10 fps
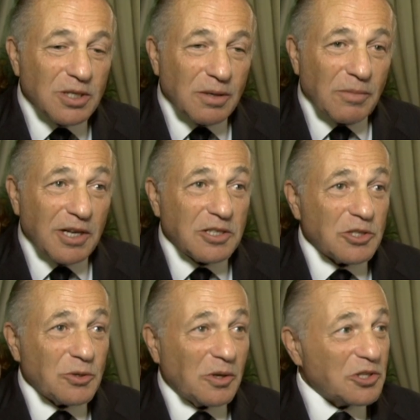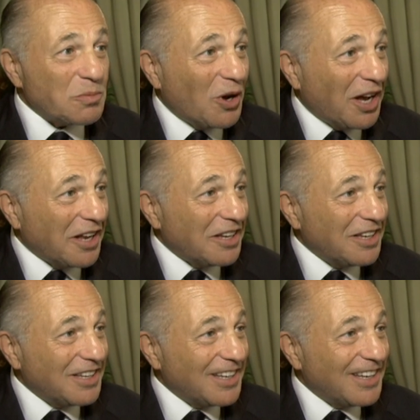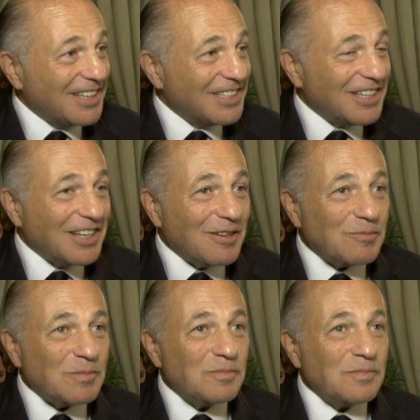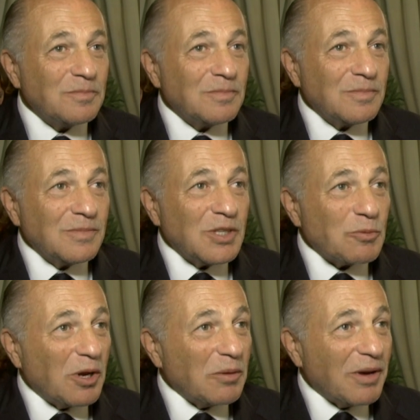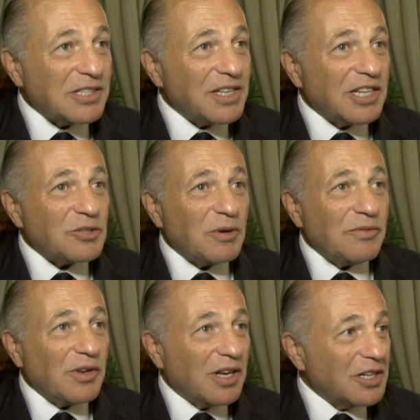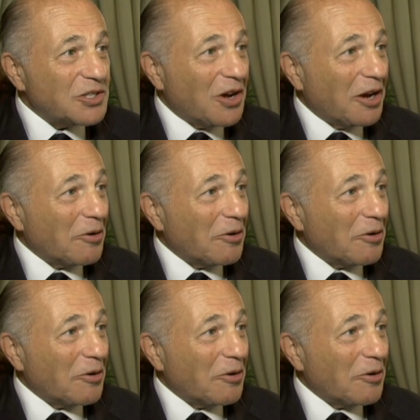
The music industry floundered, including Universal Music Group CEO Doug Morris.